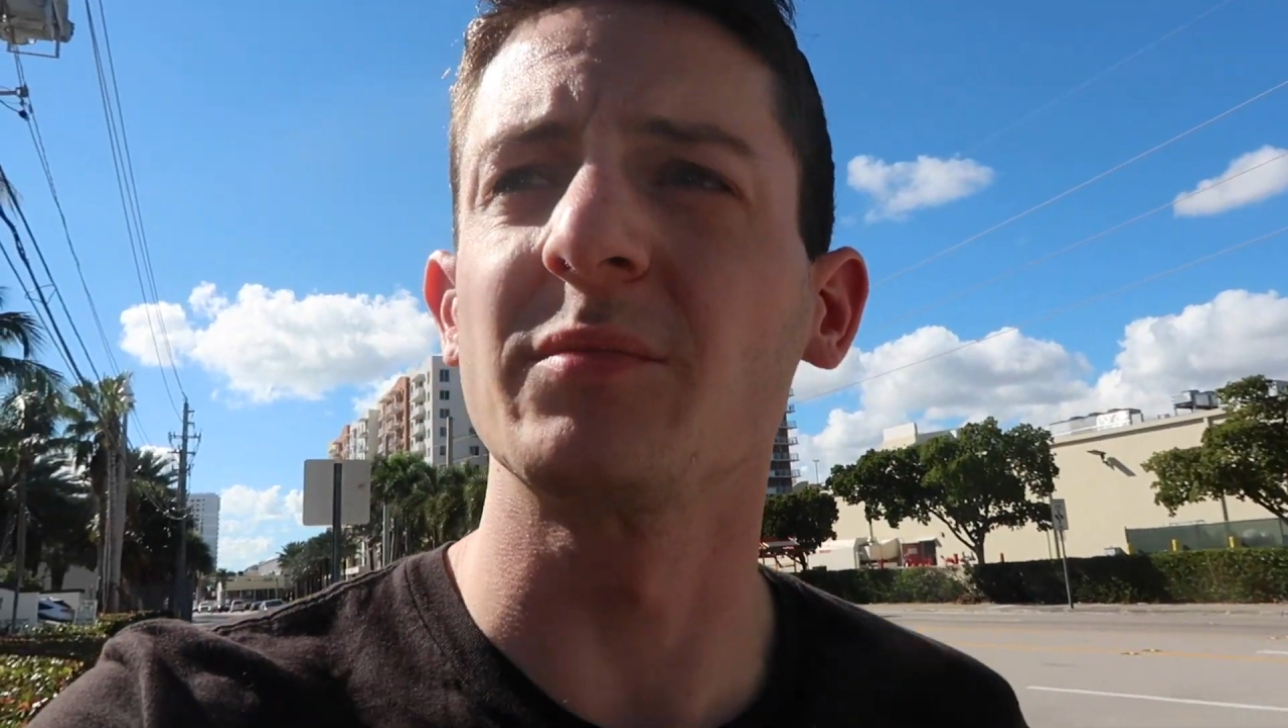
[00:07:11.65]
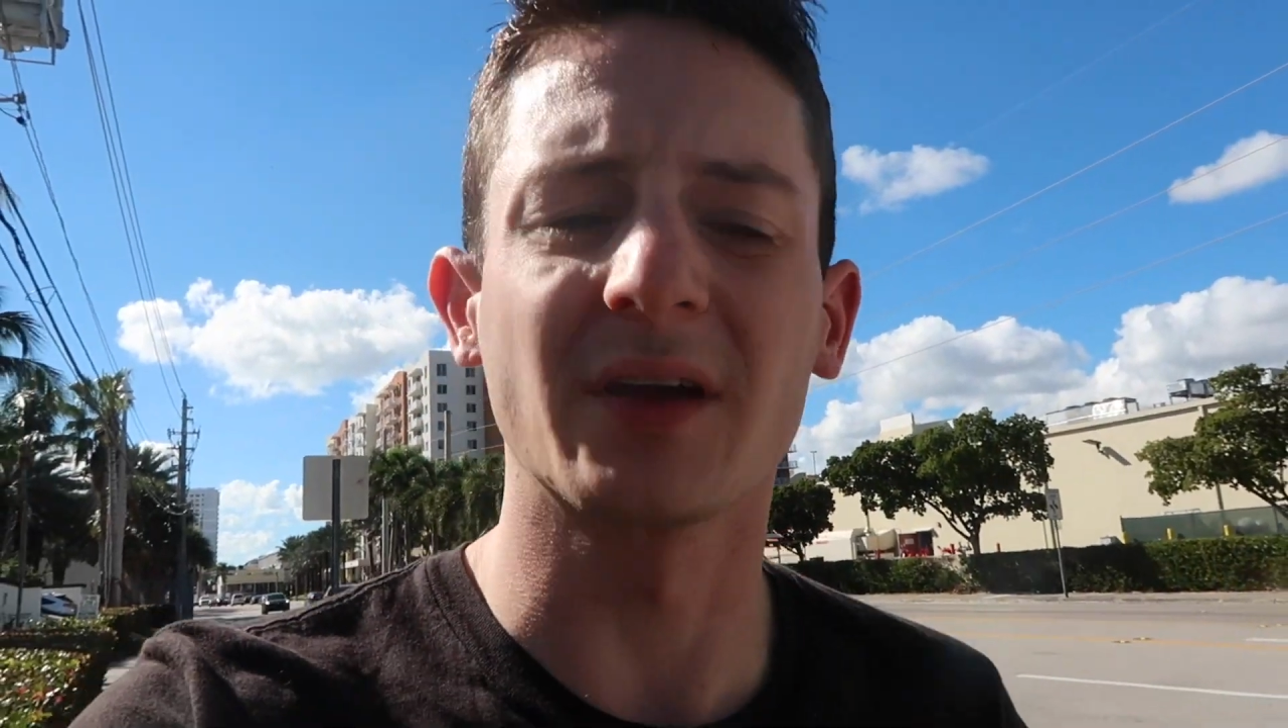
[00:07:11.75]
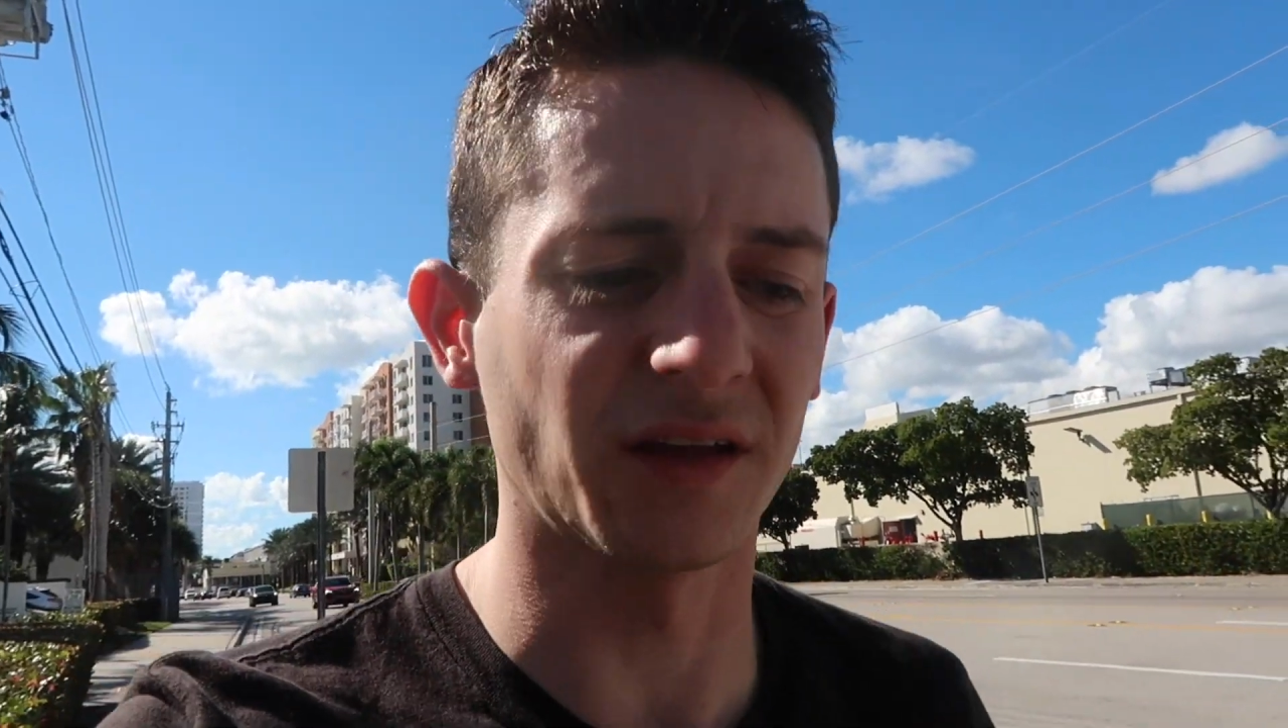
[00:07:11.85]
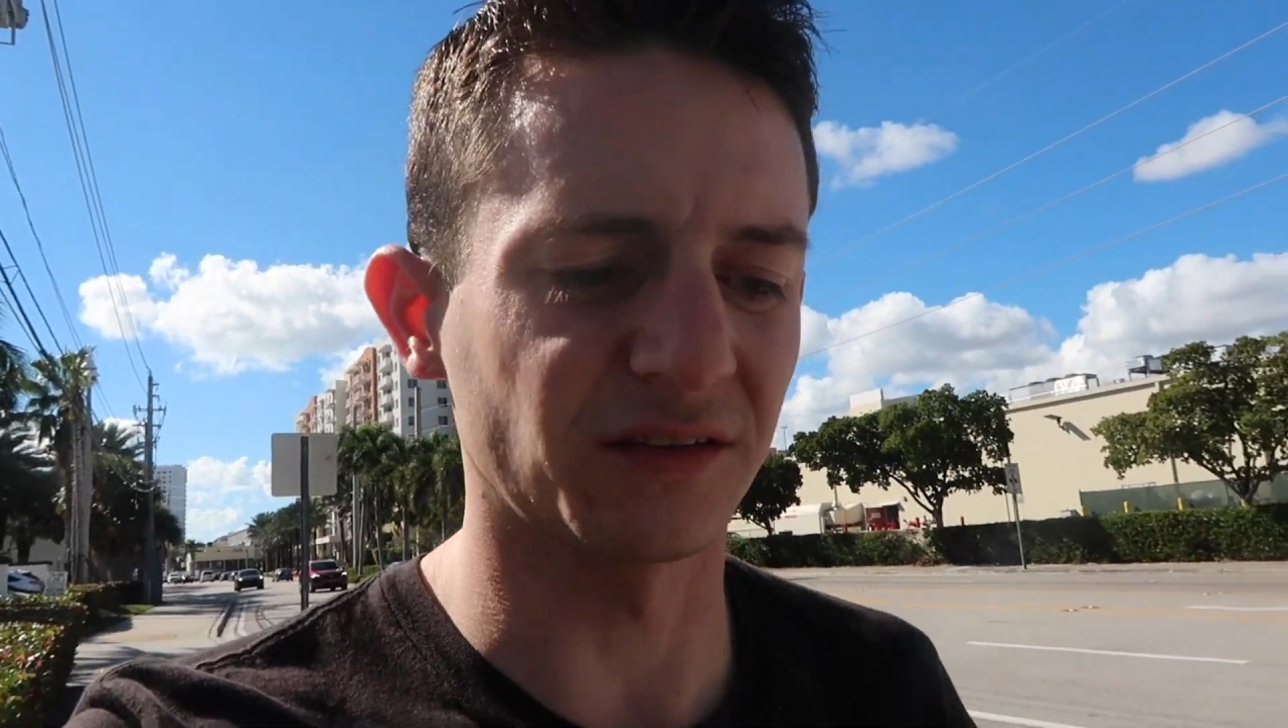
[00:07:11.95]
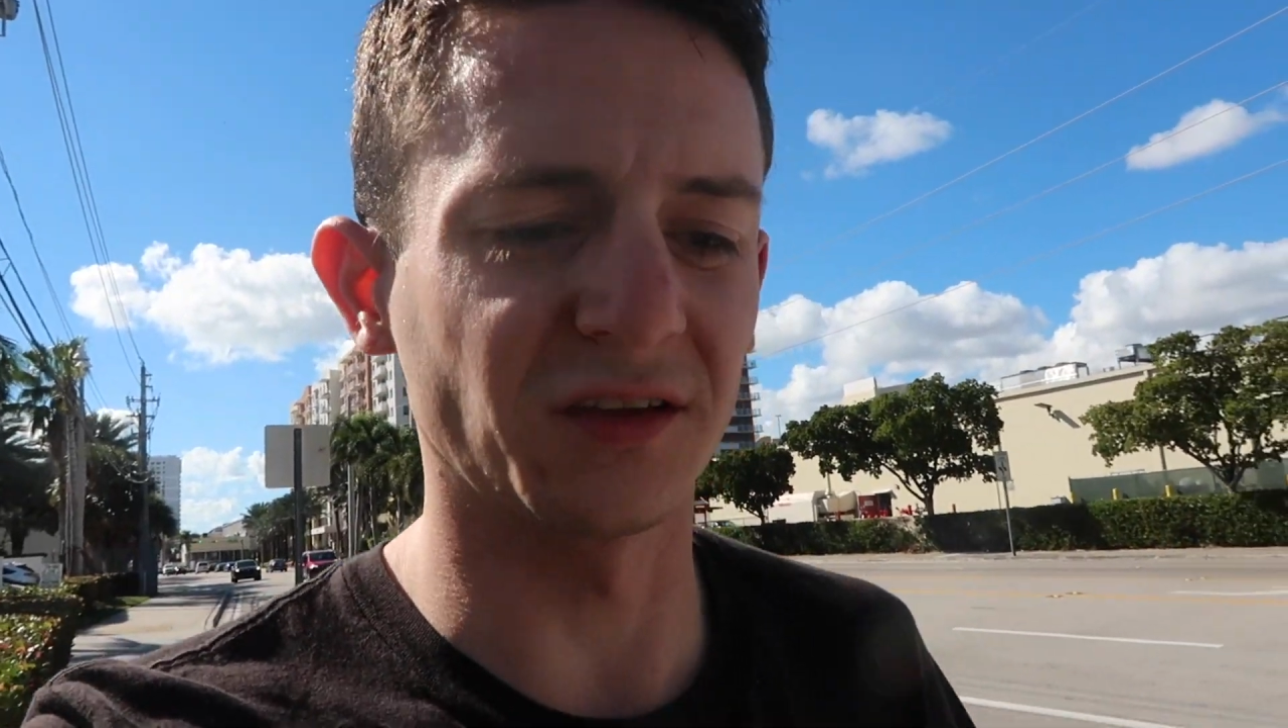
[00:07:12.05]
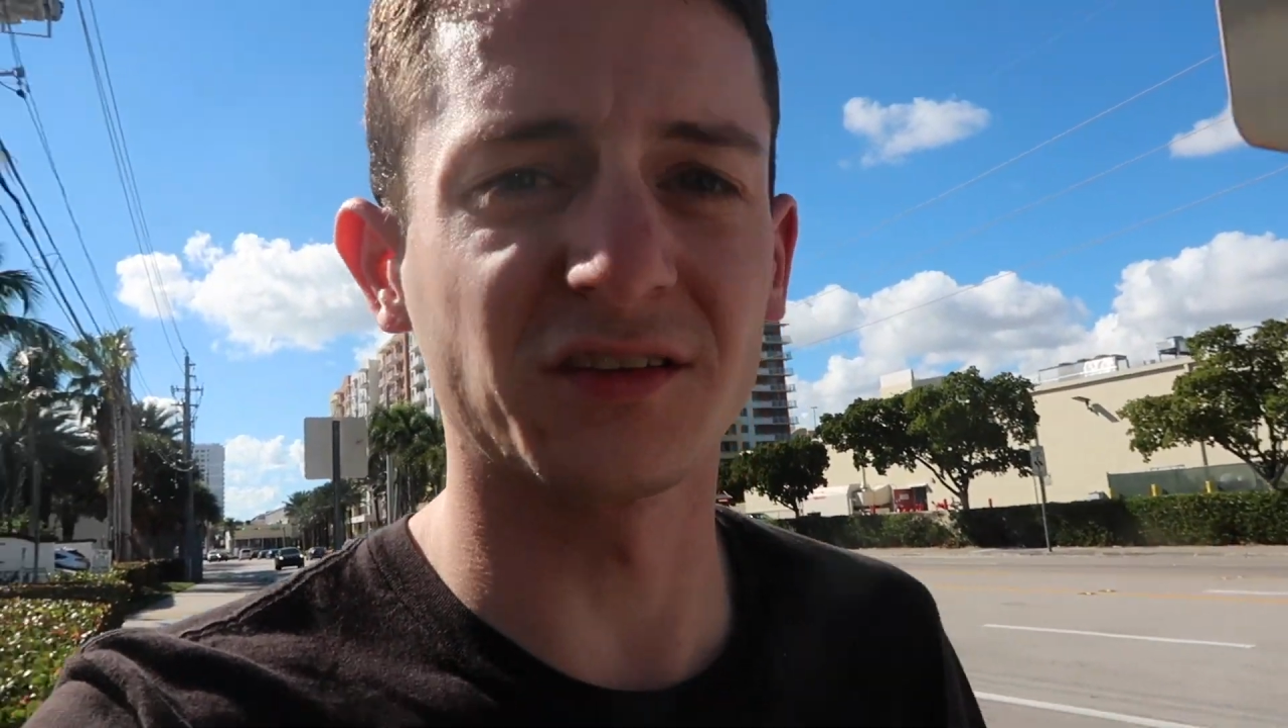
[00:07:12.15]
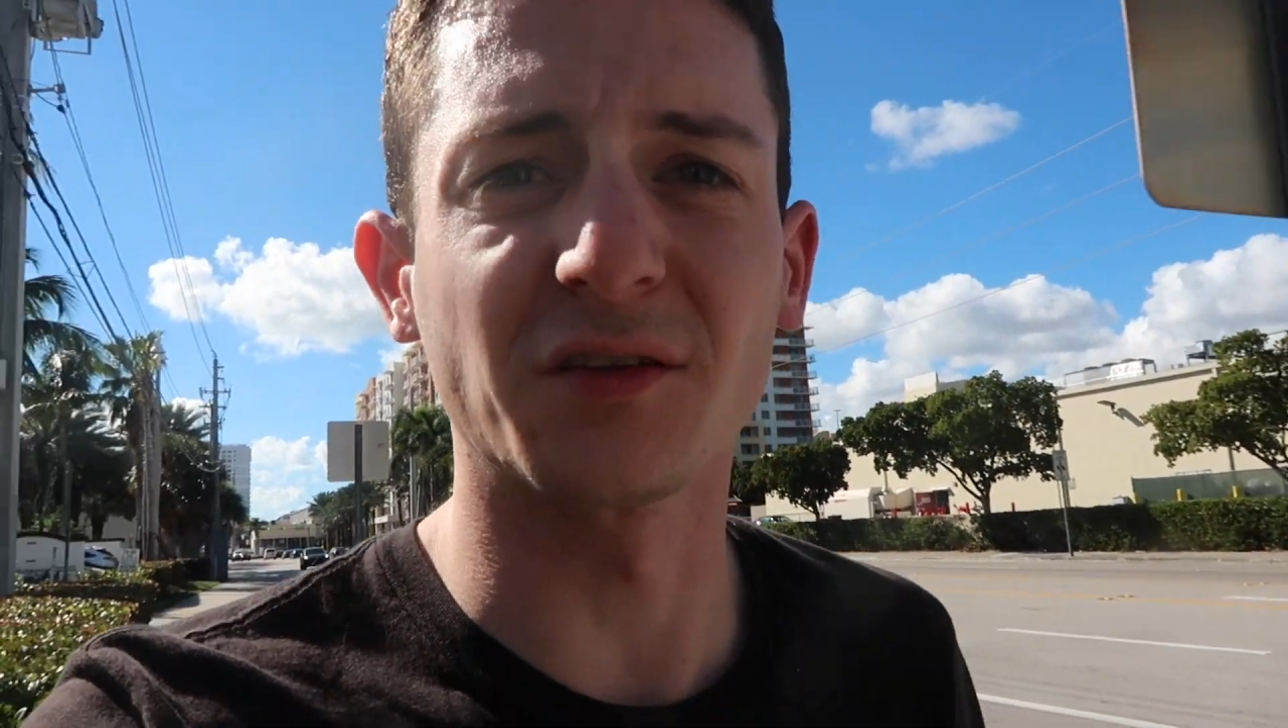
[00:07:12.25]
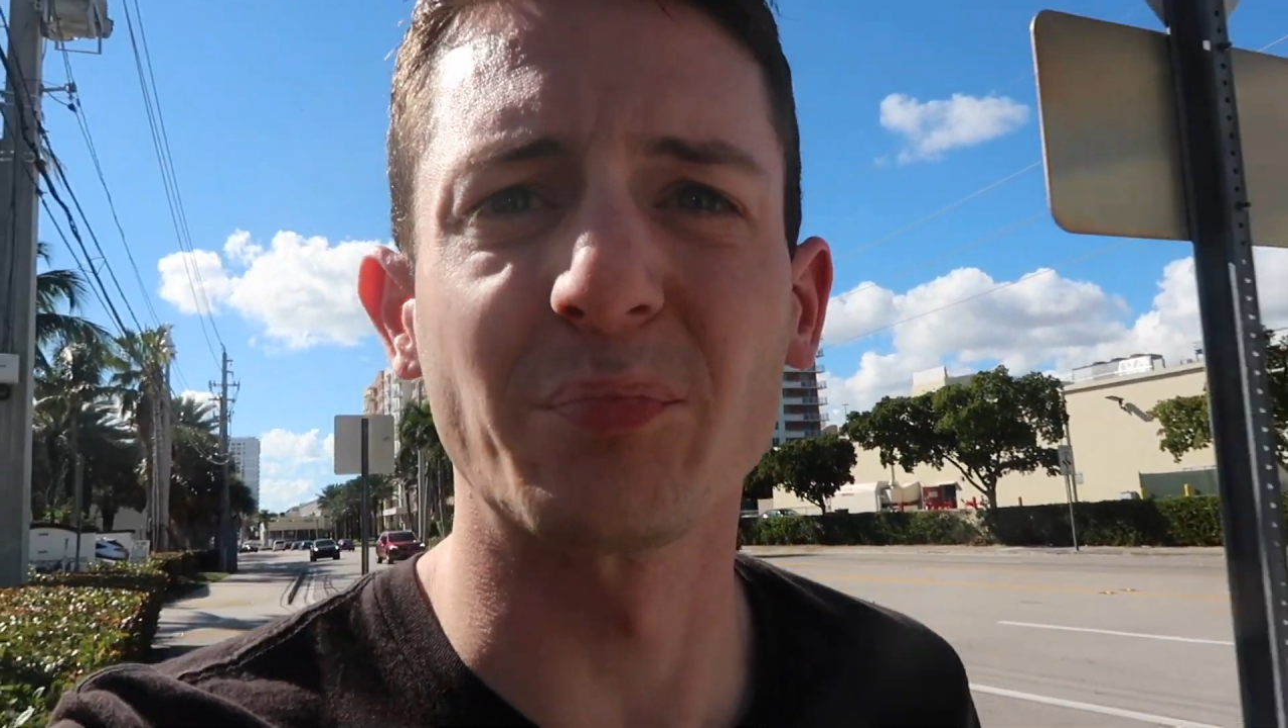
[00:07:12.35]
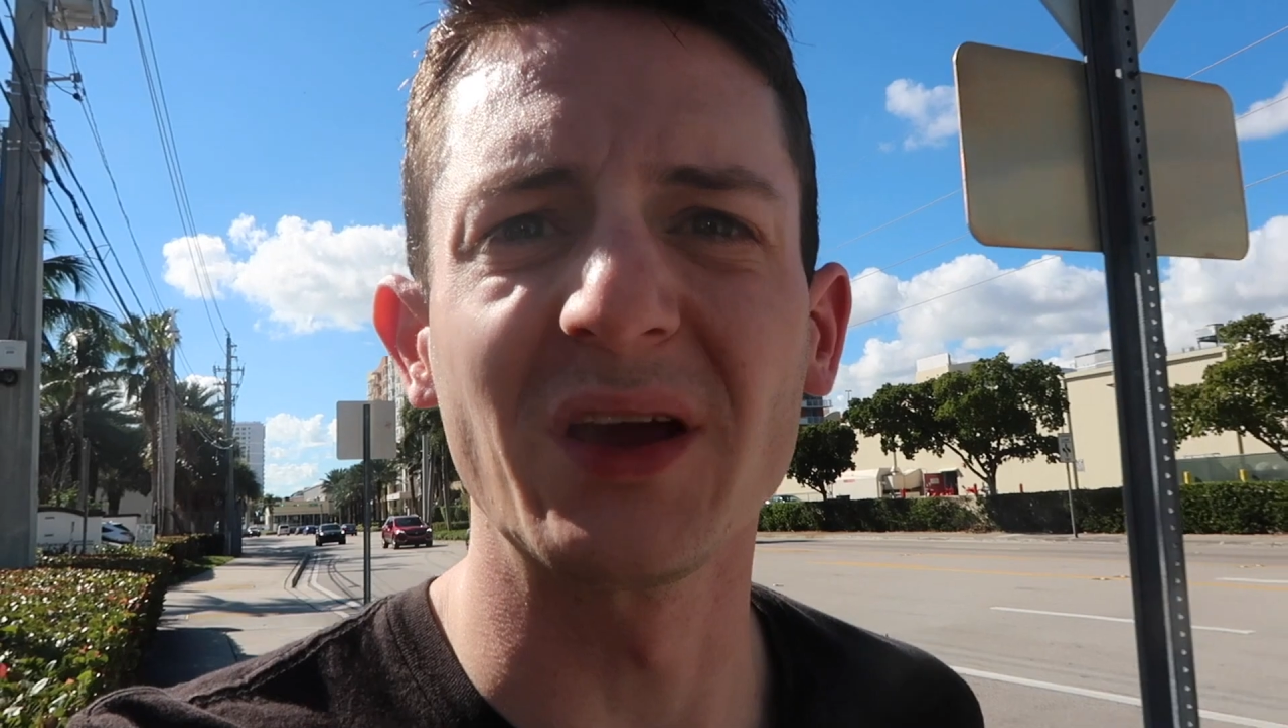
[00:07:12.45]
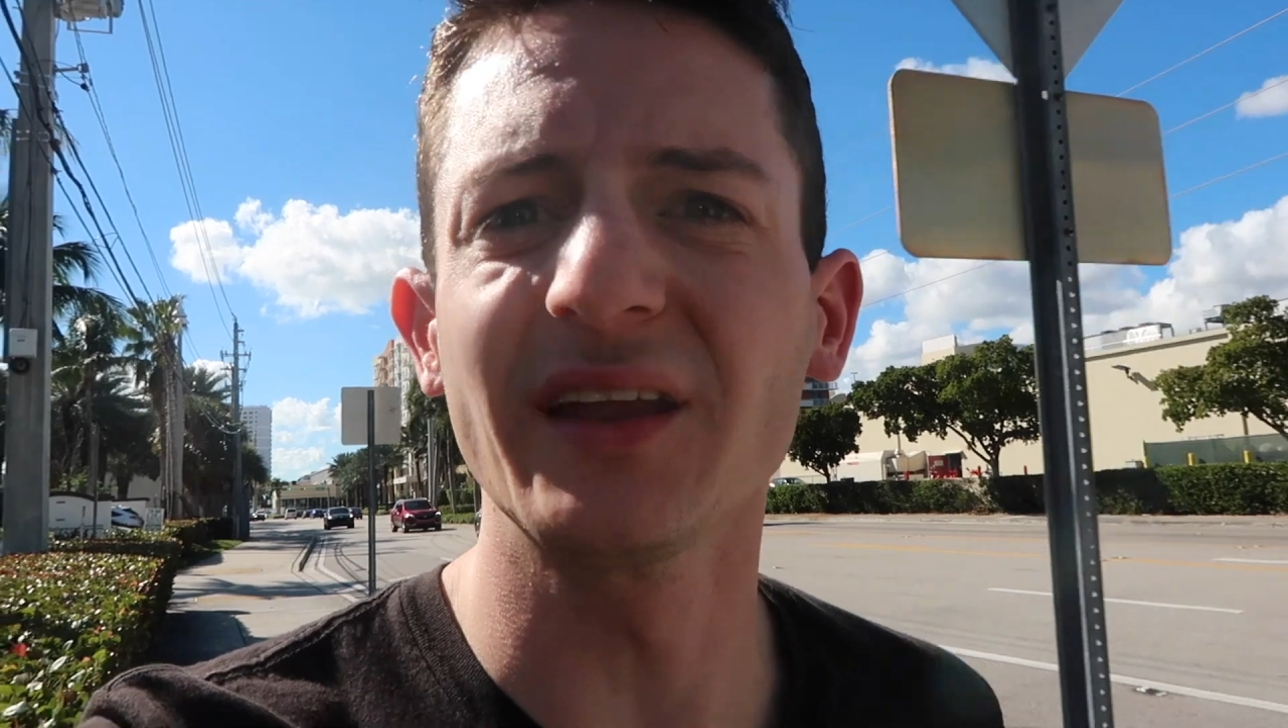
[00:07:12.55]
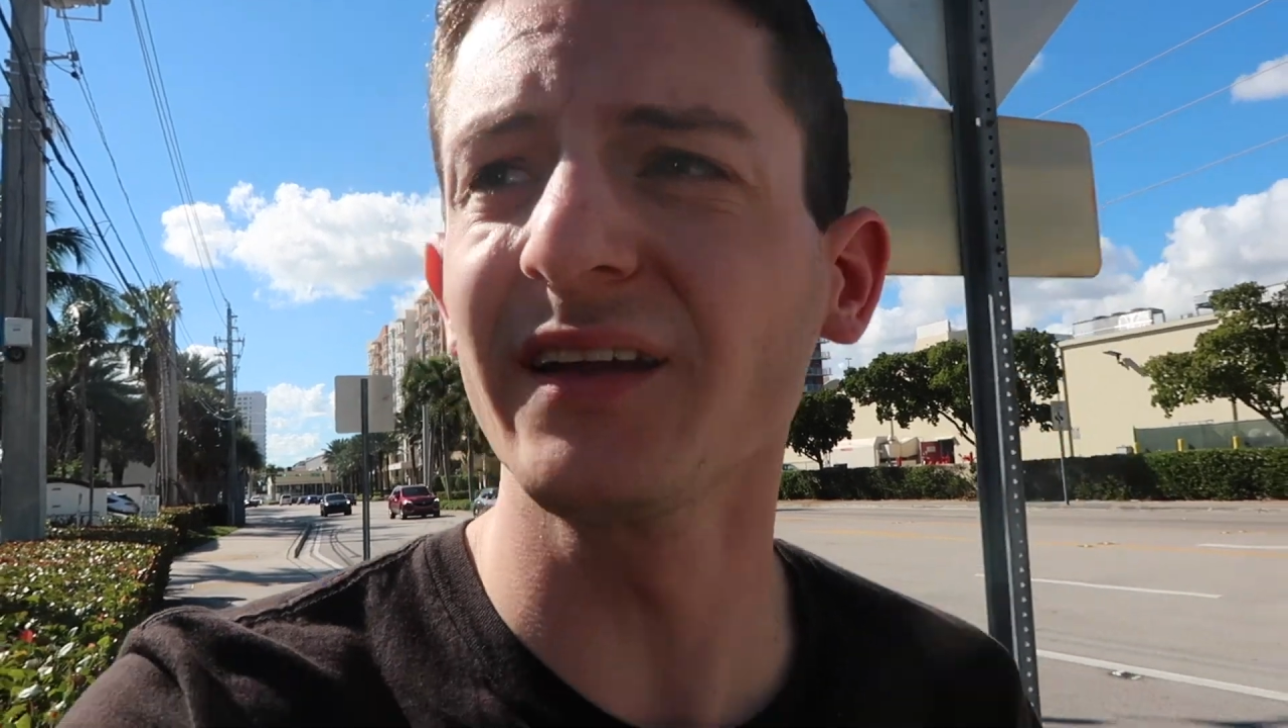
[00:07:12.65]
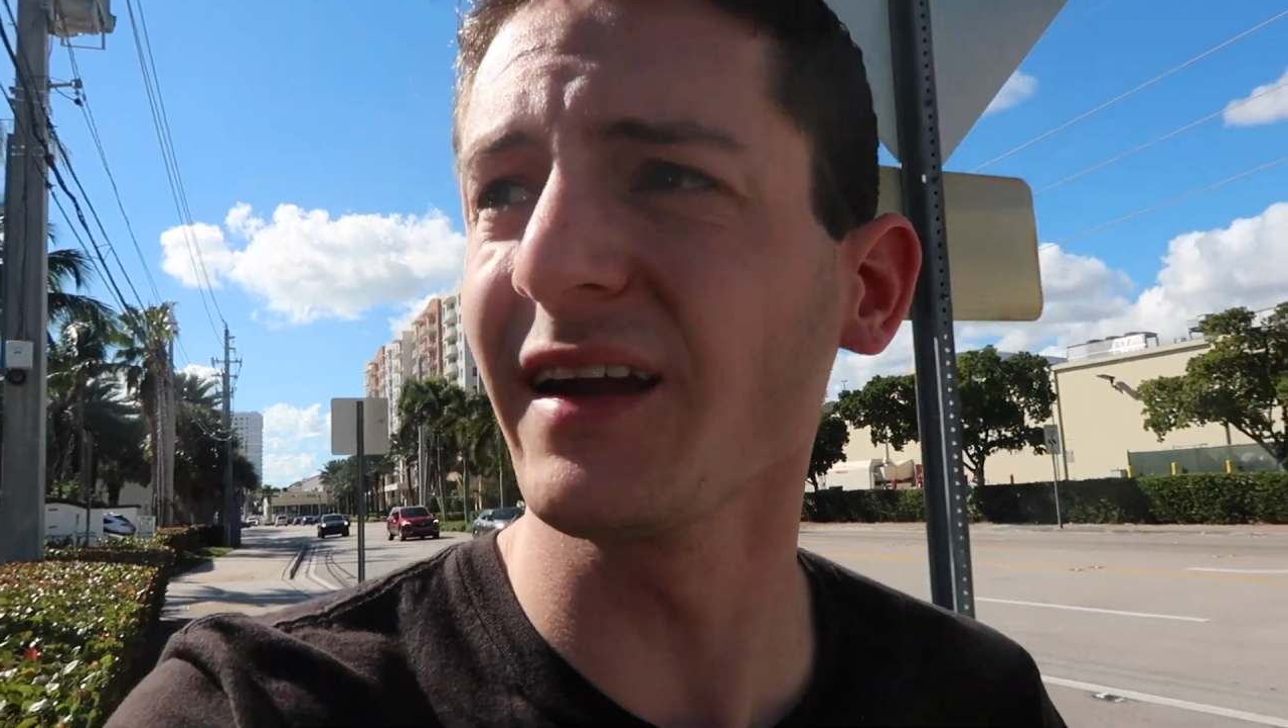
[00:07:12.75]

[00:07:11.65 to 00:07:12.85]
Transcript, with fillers: because the subpoena